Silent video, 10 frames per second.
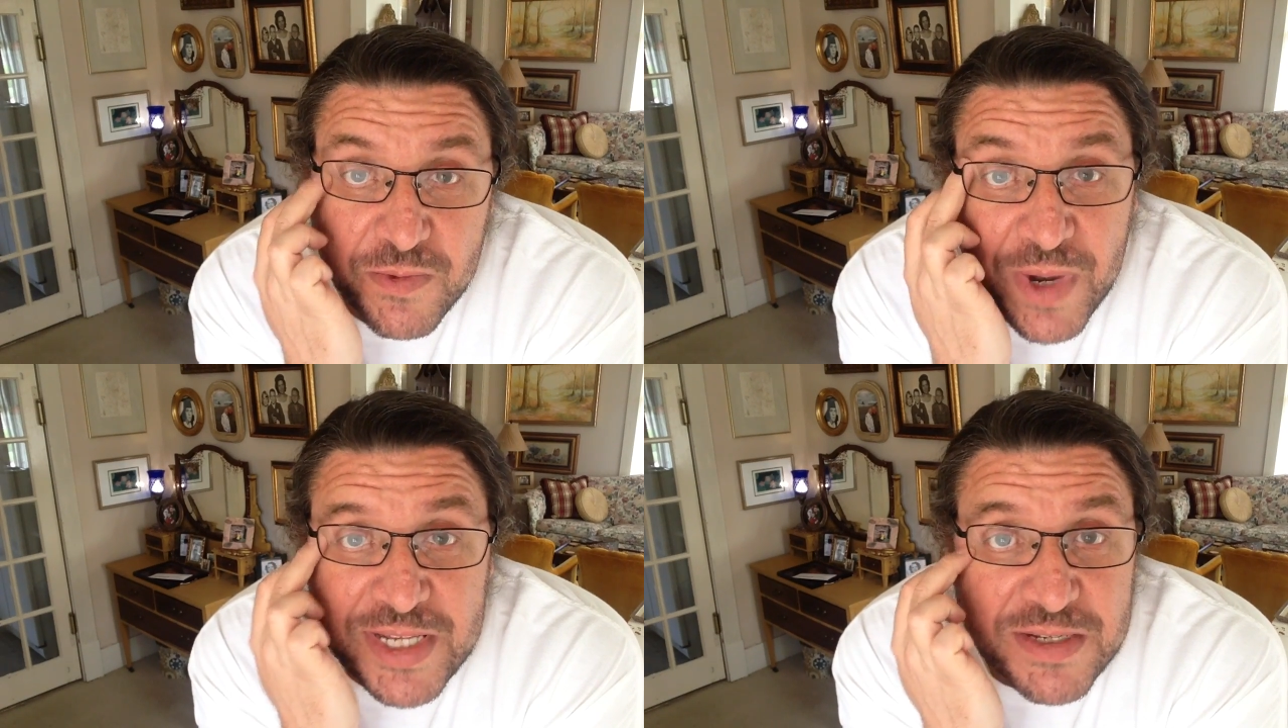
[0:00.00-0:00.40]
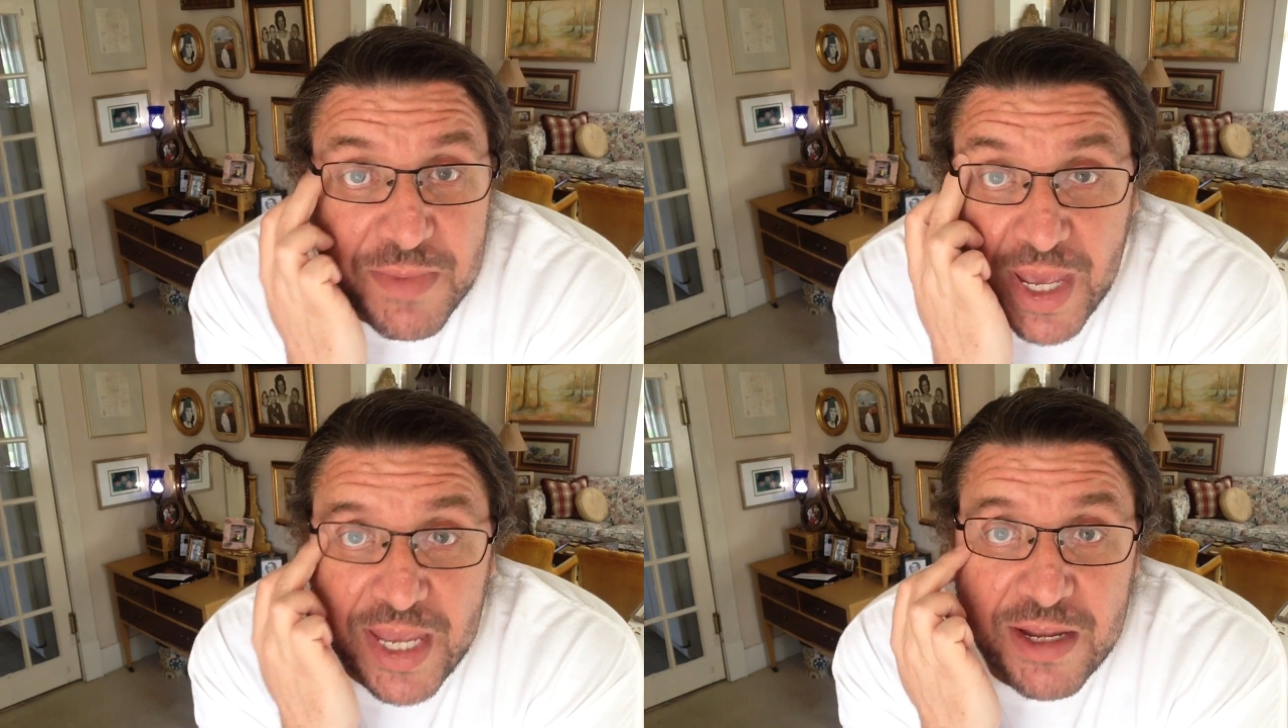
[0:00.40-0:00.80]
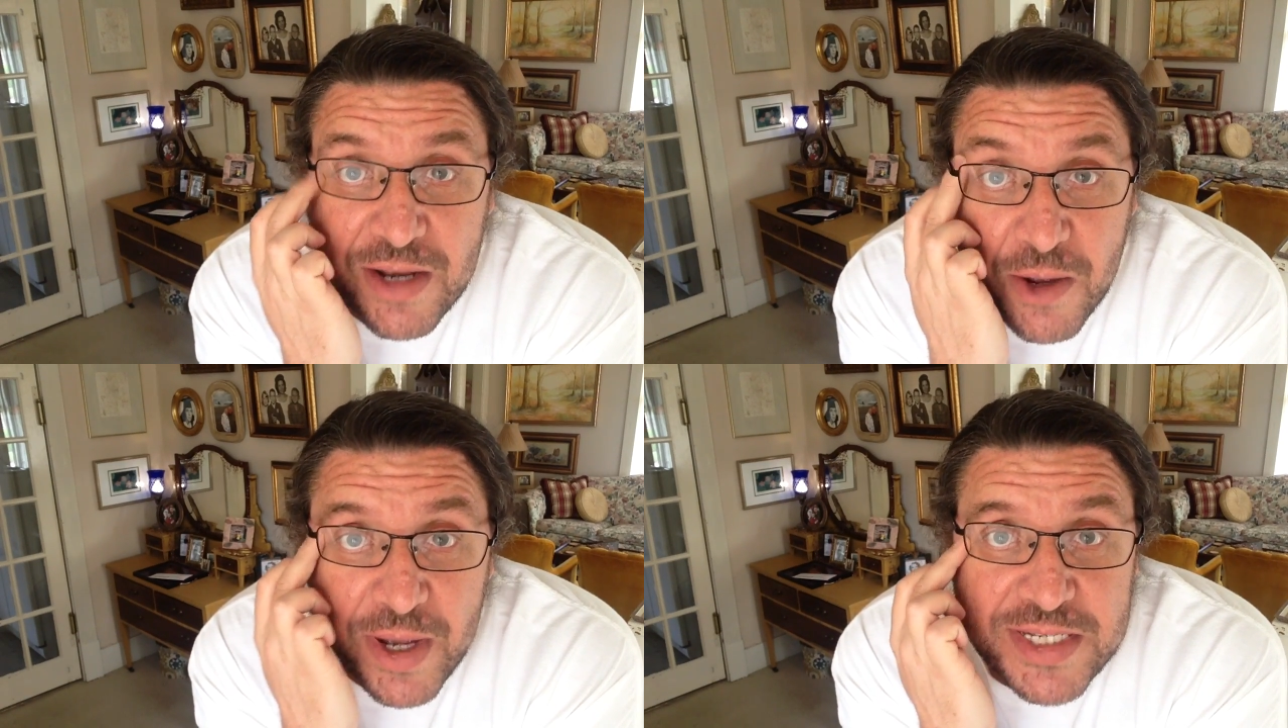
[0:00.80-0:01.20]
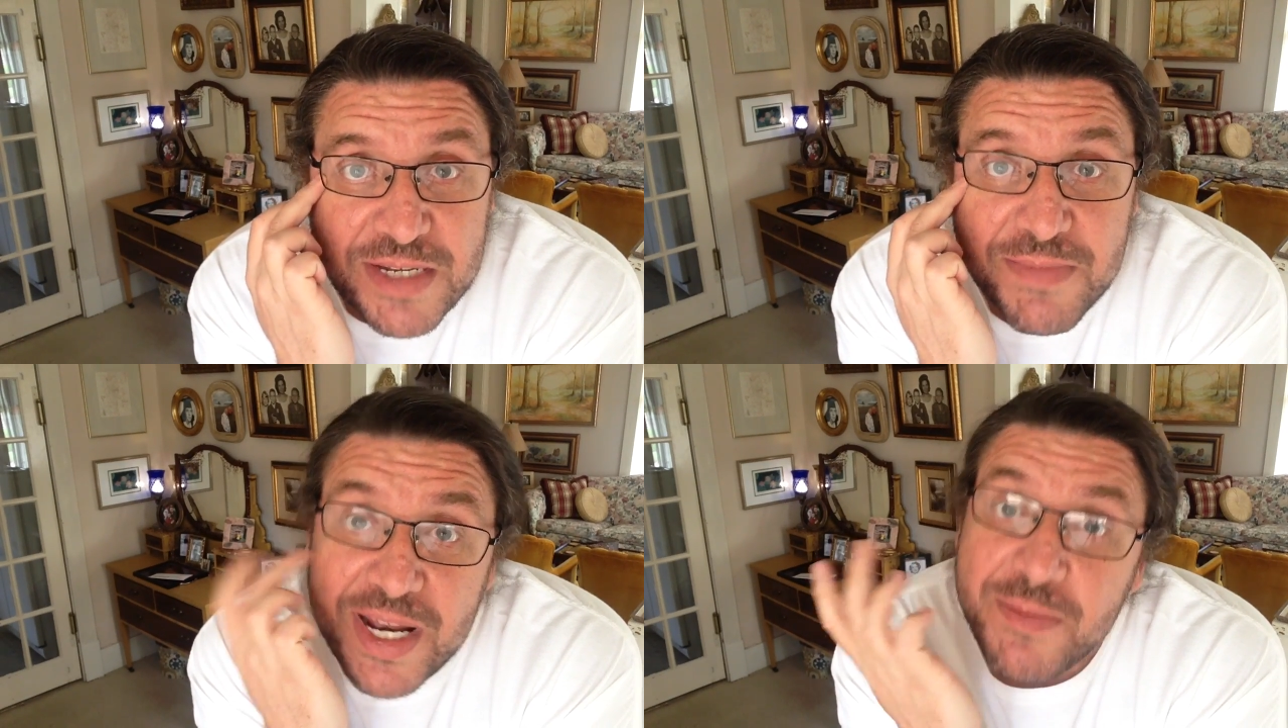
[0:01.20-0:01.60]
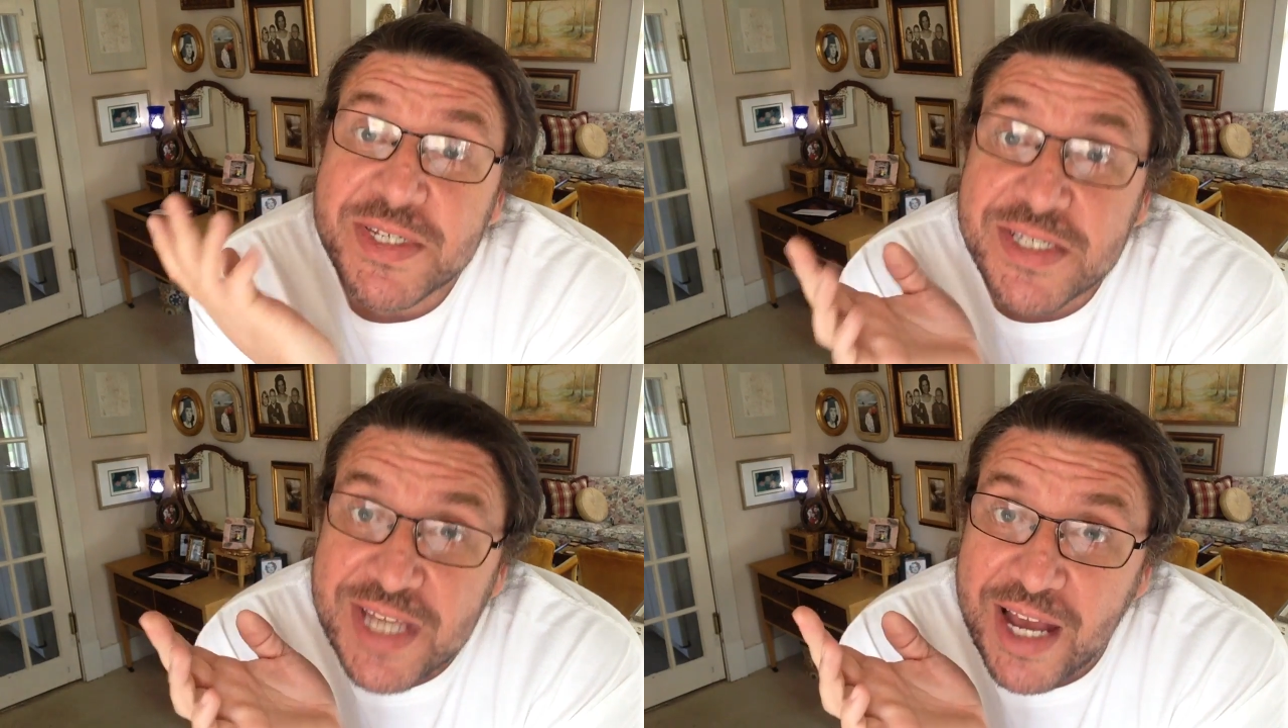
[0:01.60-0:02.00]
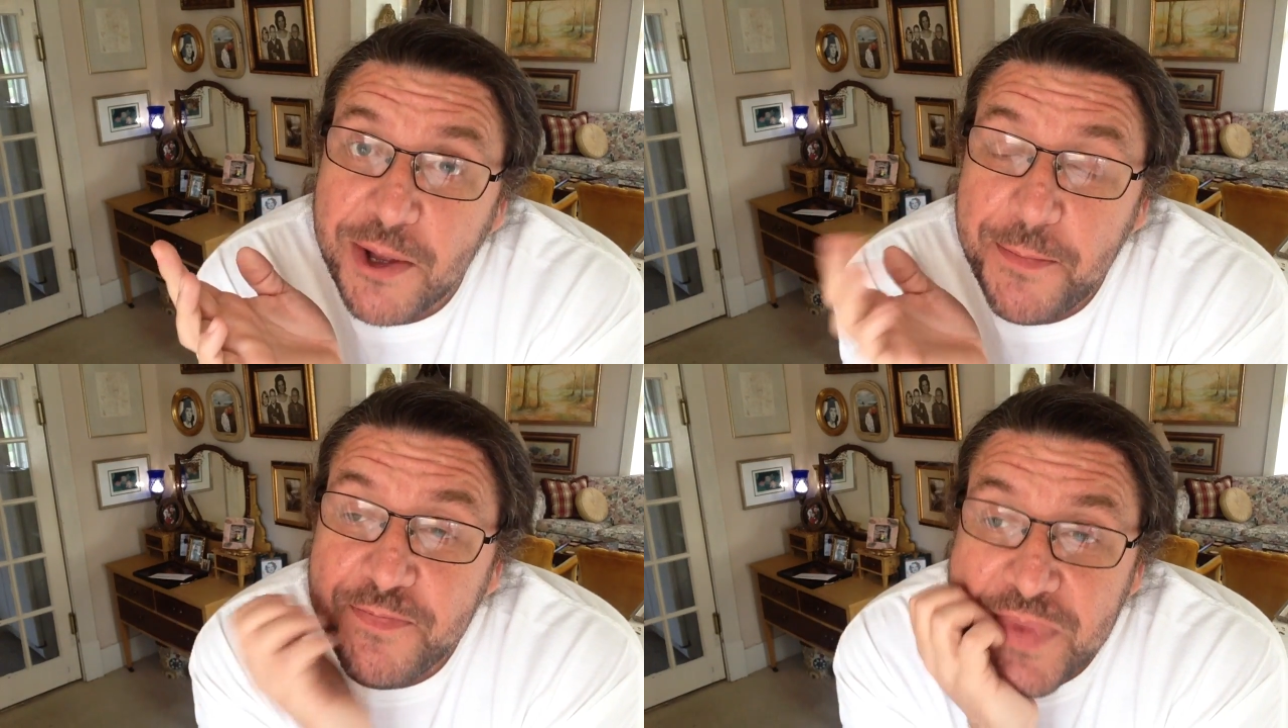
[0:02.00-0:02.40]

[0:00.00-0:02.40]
resume. You know, I said, My name is Dell.